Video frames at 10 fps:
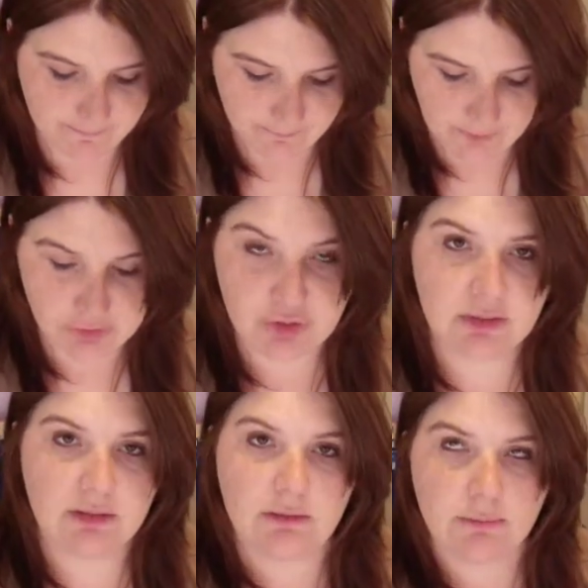there's
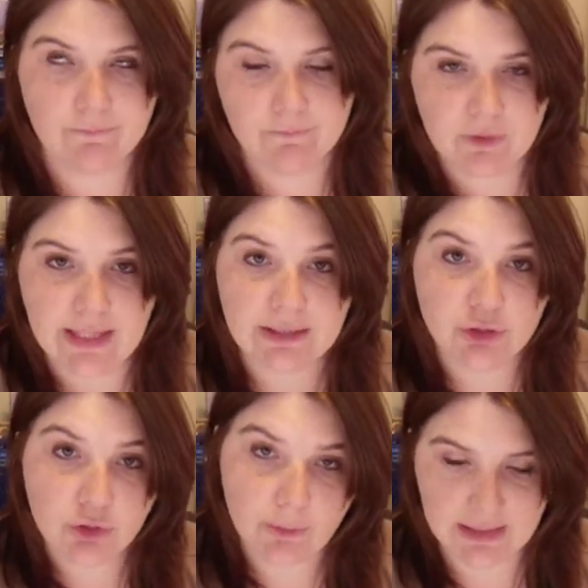like
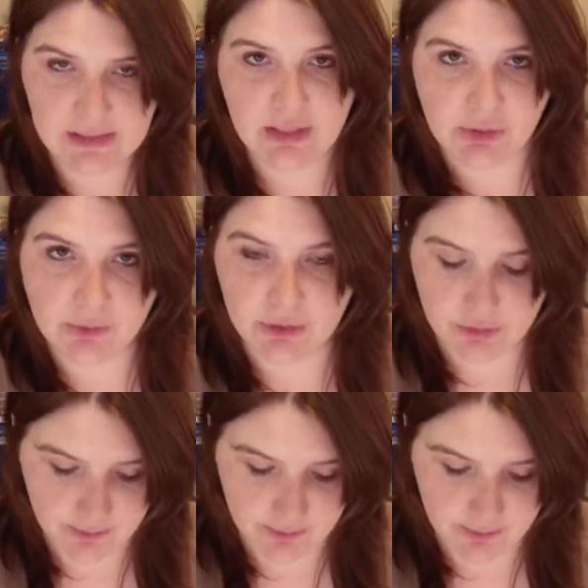2 ways that you can do